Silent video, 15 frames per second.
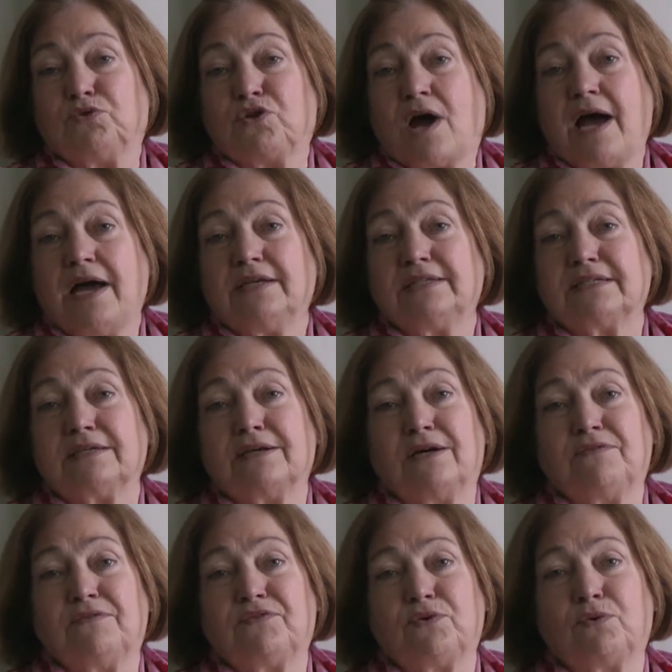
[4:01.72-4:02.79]
trying to,
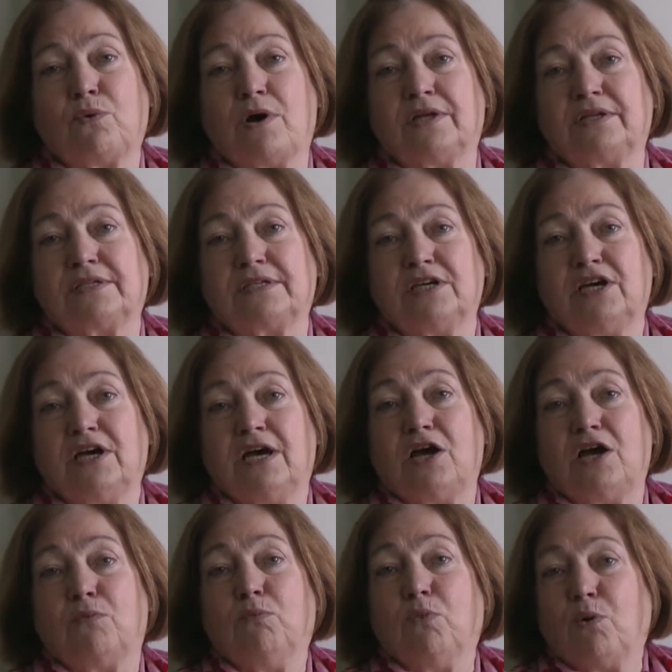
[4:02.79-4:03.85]
if you want,
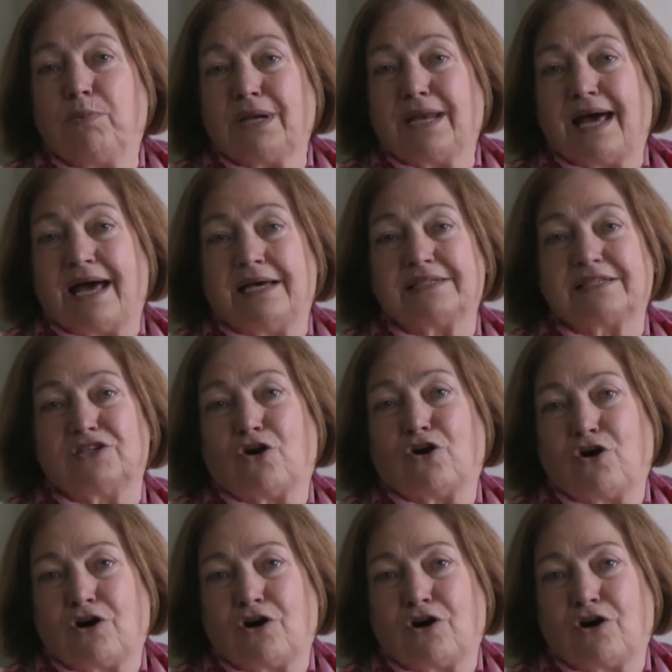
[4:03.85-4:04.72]
mobilize and